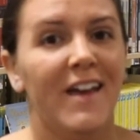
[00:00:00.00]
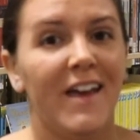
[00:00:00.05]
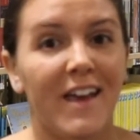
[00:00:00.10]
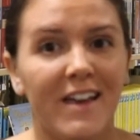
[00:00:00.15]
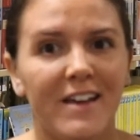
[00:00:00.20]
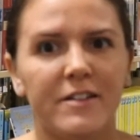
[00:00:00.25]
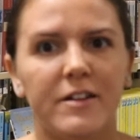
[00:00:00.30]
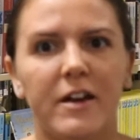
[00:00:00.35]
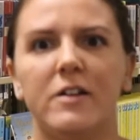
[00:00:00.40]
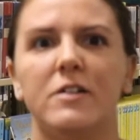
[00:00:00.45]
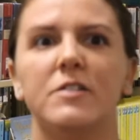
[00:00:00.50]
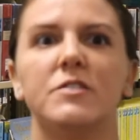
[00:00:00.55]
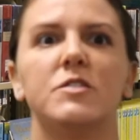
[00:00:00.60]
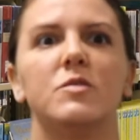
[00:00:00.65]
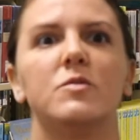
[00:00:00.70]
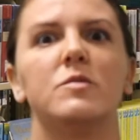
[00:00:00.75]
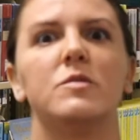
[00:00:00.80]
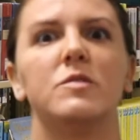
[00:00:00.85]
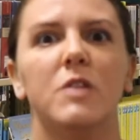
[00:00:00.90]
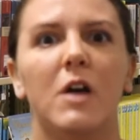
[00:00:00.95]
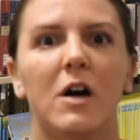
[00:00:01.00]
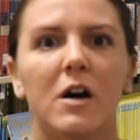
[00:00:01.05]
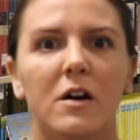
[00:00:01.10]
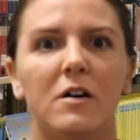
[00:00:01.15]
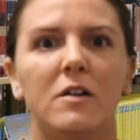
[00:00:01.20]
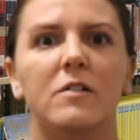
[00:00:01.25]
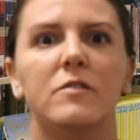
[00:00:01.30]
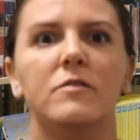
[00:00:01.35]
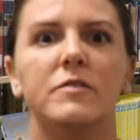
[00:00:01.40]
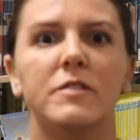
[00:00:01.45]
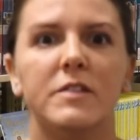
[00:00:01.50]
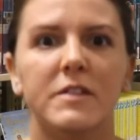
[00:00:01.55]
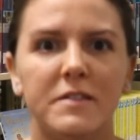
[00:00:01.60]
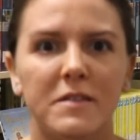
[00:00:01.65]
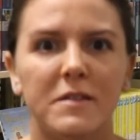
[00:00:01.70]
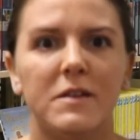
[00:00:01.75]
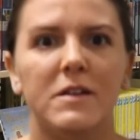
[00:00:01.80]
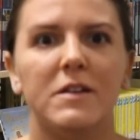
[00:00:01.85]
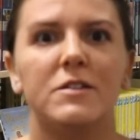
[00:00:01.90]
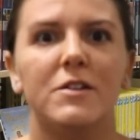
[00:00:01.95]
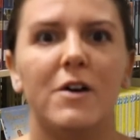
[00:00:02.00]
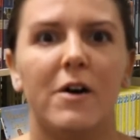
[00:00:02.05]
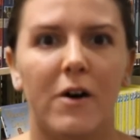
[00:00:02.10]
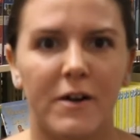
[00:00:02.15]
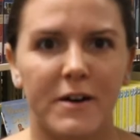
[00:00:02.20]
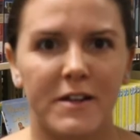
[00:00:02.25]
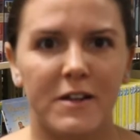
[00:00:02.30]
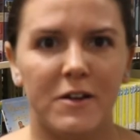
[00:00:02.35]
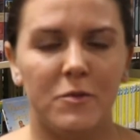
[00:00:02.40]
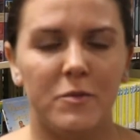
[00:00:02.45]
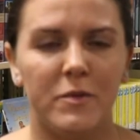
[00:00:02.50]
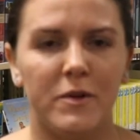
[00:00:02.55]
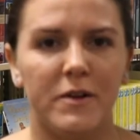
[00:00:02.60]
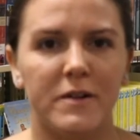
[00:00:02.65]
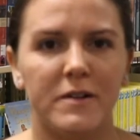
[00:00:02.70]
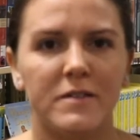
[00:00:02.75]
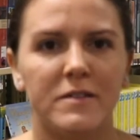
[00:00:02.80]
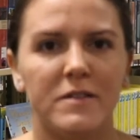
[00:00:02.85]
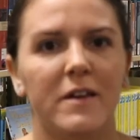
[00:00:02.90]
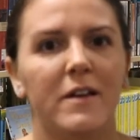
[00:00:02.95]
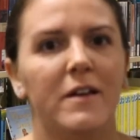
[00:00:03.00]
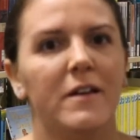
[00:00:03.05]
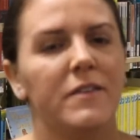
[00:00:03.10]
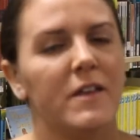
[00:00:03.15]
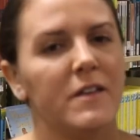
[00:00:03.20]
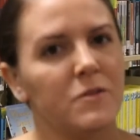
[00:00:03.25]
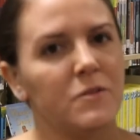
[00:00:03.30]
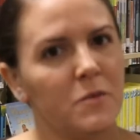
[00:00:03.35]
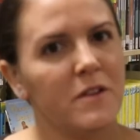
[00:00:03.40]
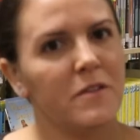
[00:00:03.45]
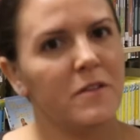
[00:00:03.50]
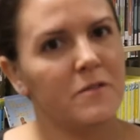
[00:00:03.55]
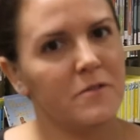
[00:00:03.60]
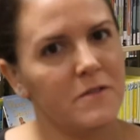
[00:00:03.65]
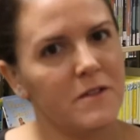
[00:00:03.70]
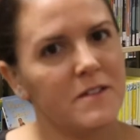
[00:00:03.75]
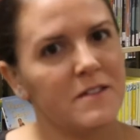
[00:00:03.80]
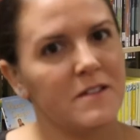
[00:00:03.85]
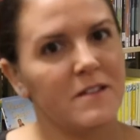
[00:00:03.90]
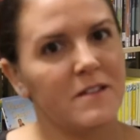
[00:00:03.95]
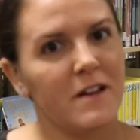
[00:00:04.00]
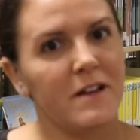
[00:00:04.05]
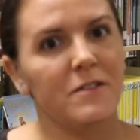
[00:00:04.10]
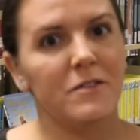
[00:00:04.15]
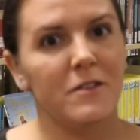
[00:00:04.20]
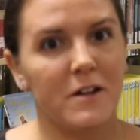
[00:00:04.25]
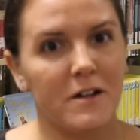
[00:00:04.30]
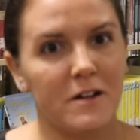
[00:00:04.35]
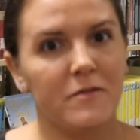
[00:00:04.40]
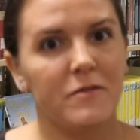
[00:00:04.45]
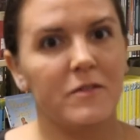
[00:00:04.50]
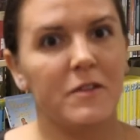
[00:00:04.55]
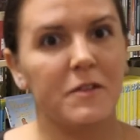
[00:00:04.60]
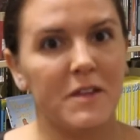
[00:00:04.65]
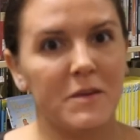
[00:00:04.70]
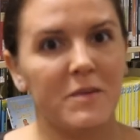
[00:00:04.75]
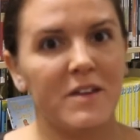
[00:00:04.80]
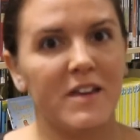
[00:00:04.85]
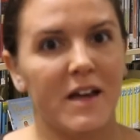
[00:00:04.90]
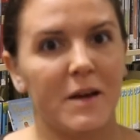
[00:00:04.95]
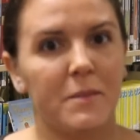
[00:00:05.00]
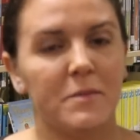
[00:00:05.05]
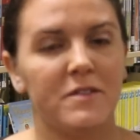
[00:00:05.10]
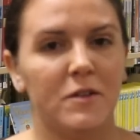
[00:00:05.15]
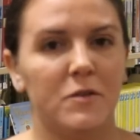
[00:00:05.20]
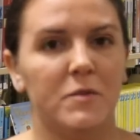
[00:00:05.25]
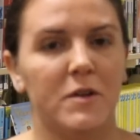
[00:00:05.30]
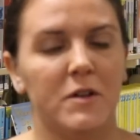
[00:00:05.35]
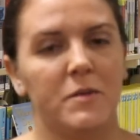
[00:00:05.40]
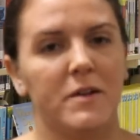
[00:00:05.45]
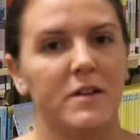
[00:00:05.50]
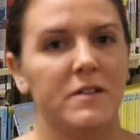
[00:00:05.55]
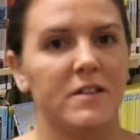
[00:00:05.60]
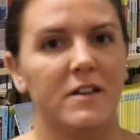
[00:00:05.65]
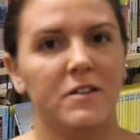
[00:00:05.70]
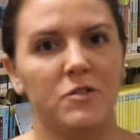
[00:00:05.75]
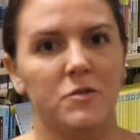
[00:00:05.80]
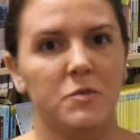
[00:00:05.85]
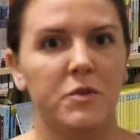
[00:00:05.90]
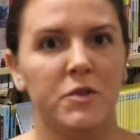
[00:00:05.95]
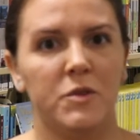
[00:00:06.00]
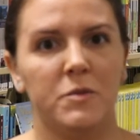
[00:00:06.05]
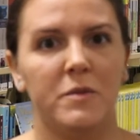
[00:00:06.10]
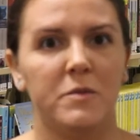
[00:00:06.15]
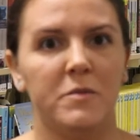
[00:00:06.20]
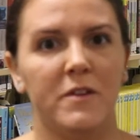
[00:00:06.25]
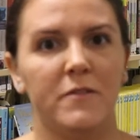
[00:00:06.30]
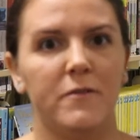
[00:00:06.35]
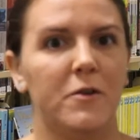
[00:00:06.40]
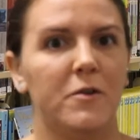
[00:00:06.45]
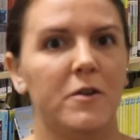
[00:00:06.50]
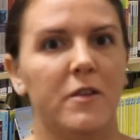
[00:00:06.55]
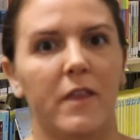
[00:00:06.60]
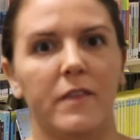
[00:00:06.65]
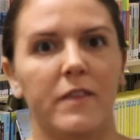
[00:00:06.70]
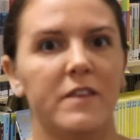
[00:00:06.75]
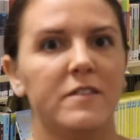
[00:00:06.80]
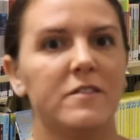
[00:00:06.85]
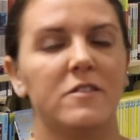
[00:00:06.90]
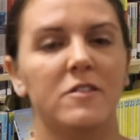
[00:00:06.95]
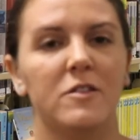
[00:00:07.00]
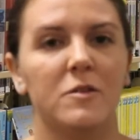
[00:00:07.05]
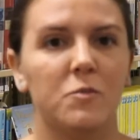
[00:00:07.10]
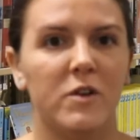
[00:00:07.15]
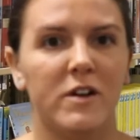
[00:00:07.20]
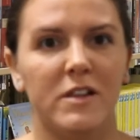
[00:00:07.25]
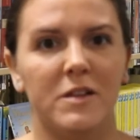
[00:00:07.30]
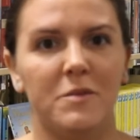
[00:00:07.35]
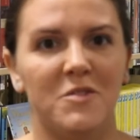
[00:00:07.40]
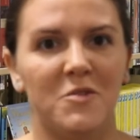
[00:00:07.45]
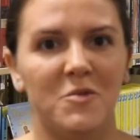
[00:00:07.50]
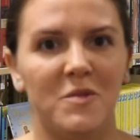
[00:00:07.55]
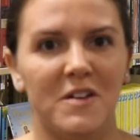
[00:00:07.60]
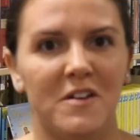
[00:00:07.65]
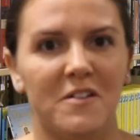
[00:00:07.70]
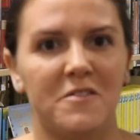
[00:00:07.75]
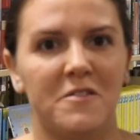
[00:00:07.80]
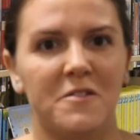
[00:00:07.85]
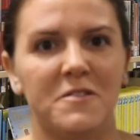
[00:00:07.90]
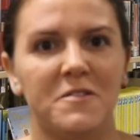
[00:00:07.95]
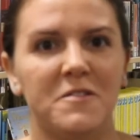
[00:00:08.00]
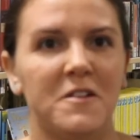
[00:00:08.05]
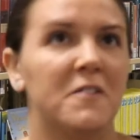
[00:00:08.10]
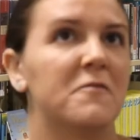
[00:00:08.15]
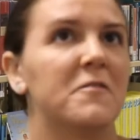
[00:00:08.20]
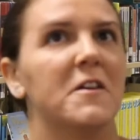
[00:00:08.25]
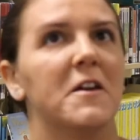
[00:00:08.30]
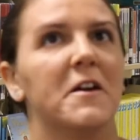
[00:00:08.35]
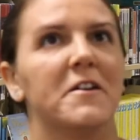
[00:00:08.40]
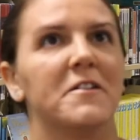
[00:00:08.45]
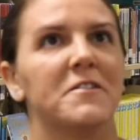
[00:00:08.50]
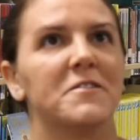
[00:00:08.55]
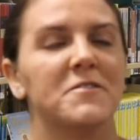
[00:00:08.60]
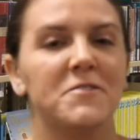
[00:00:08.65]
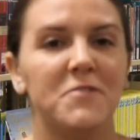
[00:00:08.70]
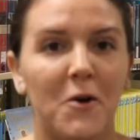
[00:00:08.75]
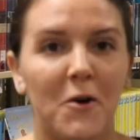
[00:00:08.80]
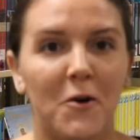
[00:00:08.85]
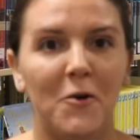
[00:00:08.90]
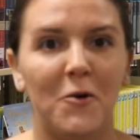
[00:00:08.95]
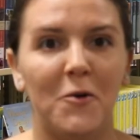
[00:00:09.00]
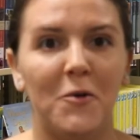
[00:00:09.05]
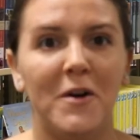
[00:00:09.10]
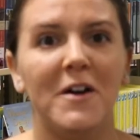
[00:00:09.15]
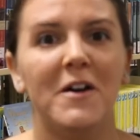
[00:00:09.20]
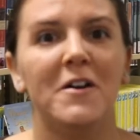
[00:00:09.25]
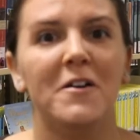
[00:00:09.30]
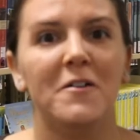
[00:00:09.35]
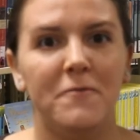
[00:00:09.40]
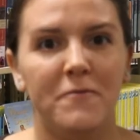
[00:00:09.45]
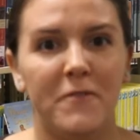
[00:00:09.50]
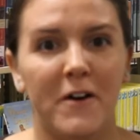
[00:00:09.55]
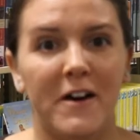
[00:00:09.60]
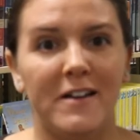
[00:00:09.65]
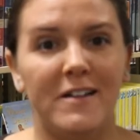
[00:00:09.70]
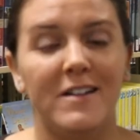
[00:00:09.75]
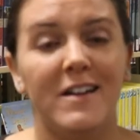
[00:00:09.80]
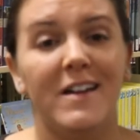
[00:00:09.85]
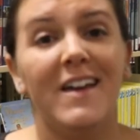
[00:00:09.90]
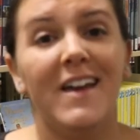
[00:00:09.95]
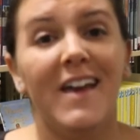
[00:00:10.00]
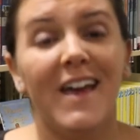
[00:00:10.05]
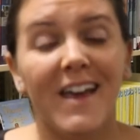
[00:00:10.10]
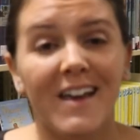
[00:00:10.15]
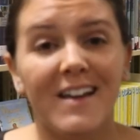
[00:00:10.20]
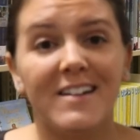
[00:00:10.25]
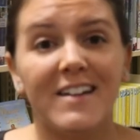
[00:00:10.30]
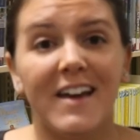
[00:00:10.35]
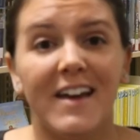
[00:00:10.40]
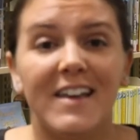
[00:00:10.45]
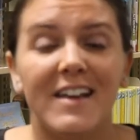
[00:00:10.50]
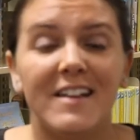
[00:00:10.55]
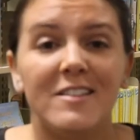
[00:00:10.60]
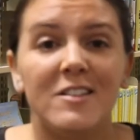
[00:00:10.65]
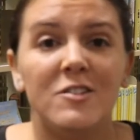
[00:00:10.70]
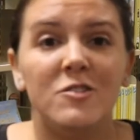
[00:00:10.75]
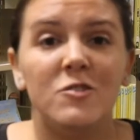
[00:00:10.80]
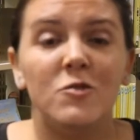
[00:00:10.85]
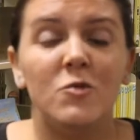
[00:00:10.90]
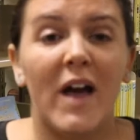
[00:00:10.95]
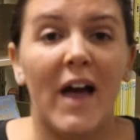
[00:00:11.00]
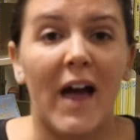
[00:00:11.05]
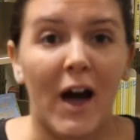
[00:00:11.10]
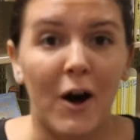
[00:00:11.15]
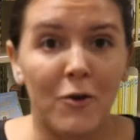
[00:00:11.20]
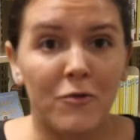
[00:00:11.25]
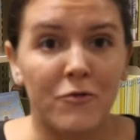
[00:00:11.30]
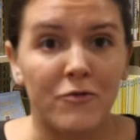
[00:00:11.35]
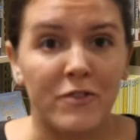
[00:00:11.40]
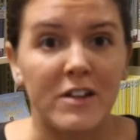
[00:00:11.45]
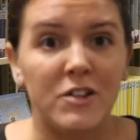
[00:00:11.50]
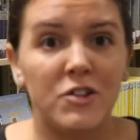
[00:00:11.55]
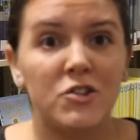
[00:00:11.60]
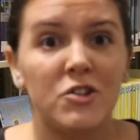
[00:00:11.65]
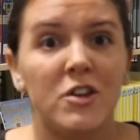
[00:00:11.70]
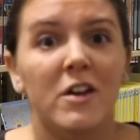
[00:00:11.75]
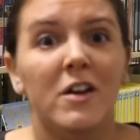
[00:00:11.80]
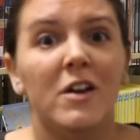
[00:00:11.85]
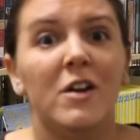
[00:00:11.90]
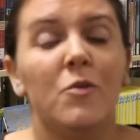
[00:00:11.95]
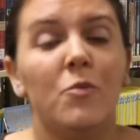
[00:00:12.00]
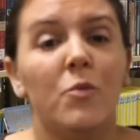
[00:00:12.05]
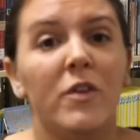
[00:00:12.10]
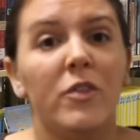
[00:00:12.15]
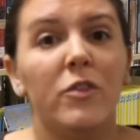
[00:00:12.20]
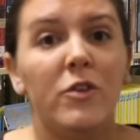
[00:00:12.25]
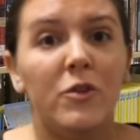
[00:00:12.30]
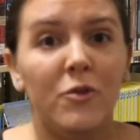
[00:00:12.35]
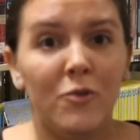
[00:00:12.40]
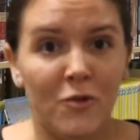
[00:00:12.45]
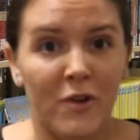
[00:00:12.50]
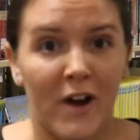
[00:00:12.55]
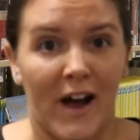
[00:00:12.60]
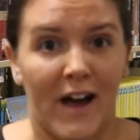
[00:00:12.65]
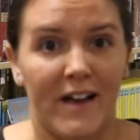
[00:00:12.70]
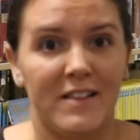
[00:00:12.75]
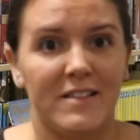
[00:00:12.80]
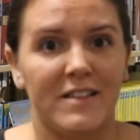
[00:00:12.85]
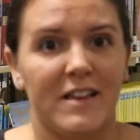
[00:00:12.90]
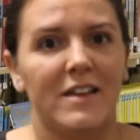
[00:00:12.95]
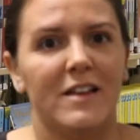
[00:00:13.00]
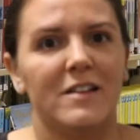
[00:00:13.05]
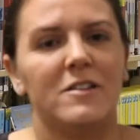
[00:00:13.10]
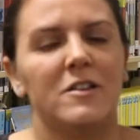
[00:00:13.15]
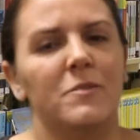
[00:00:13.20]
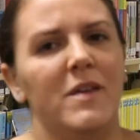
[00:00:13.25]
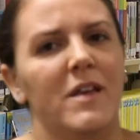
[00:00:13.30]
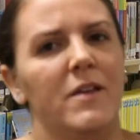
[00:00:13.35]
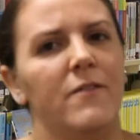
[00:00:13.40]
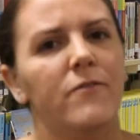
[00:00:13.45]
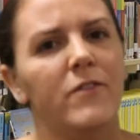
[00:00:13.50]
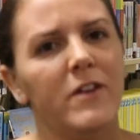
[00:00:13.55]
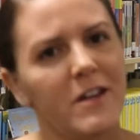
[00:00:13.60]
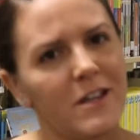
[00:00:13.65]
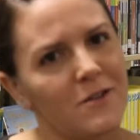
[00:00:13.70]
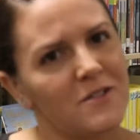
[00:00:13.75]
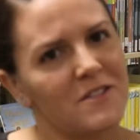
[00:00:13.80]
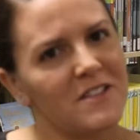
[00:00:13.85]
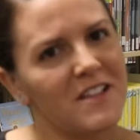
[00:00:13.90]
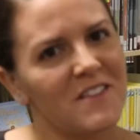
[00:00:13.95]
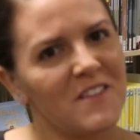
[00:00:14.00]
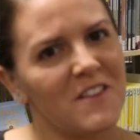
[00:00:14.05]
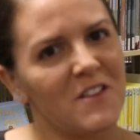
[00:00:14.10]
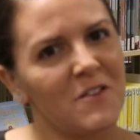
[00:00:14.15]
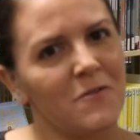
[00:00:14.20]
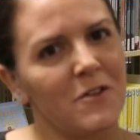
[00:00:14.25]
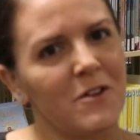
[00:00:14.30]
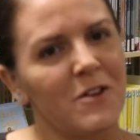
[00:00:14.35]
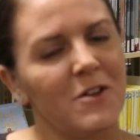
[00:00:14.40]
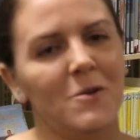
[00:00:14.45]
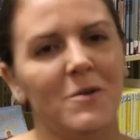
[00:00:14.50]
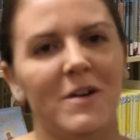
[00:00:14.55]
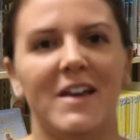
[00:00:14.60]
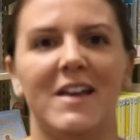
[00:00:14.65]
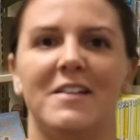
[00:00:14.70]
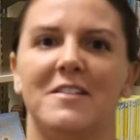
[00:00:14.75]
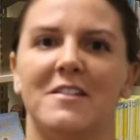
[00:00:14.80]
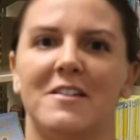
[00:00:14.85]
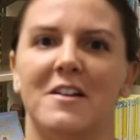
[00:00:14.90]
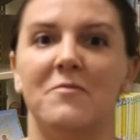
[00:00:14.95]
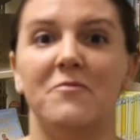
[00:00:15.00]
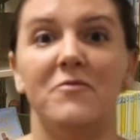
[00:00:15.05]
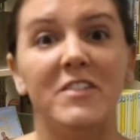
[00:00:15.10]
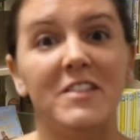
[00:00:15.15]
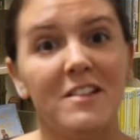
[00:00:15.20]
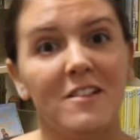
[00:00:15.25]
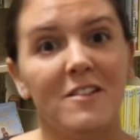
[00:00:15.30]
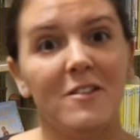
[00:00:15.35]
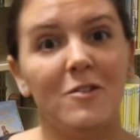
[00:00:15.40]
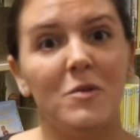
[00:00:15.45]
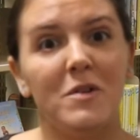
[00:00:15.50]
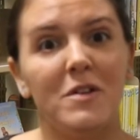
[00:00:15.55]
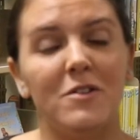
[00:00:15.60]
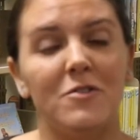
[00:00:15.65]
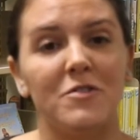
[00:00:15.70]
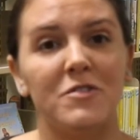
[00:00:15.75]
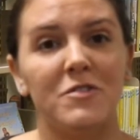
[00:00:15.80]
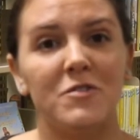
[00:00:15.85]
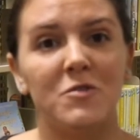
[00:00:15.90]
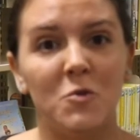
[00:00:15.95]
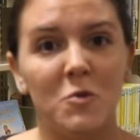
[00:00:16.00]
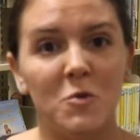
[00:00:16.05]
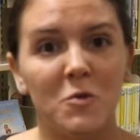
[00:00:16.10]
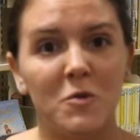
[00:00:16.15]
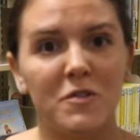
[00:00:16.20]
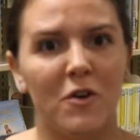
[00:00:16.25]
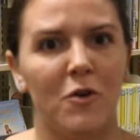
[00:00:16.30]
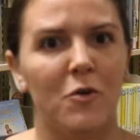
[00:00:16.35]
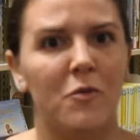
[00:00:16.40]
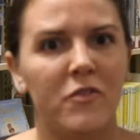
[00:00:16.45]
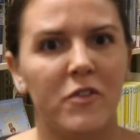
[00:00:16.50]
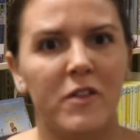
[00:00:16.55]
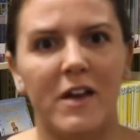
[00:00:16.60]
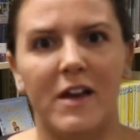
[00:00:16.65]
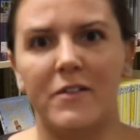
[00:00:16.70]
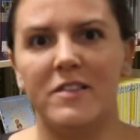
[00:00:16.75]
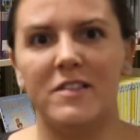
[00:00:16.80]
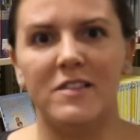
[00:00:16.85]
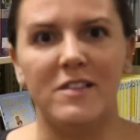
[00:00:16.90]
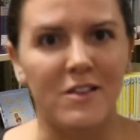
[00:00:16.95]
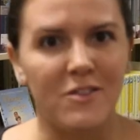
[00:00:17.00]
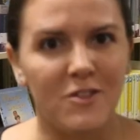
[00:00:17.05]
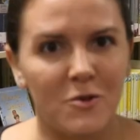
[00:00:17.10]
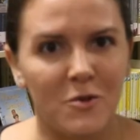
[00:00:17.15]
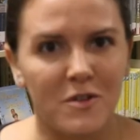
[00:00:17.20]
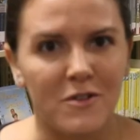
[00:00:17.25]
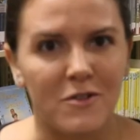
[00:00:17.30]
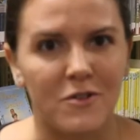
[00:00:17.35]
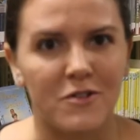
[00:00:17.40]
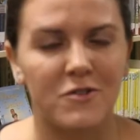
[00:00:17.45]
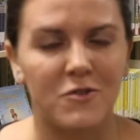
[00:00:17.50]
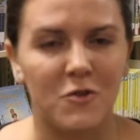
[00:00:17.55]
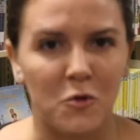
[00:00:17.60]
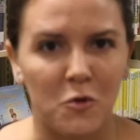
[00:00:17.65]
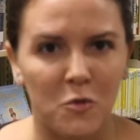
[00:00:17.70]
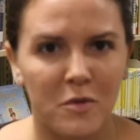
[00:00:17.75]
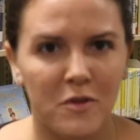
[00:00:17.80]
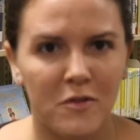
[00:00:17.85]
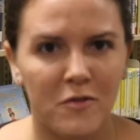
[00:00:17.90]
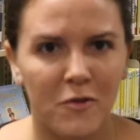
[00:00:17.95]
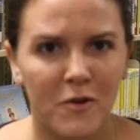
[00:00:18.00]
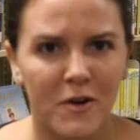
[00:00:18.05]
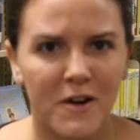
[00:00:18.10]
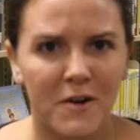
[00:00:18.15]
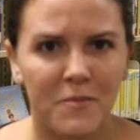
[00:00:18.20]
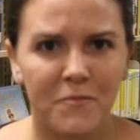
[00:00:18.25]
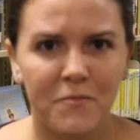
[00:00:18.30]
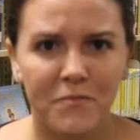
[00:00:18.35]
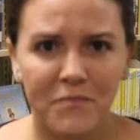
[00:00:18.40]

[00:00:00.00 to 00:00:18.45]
And I also love listening to audiobooks. That's one of the reasons I love the Libby app so much, because I can just put them on my phone and then listen to them while I'm doing other stuff. They are so fun. And I get to do outreach with you guys. I get to make videos like this for you. I get to come visit you at your schools. Hopefully I've seen you at your school before.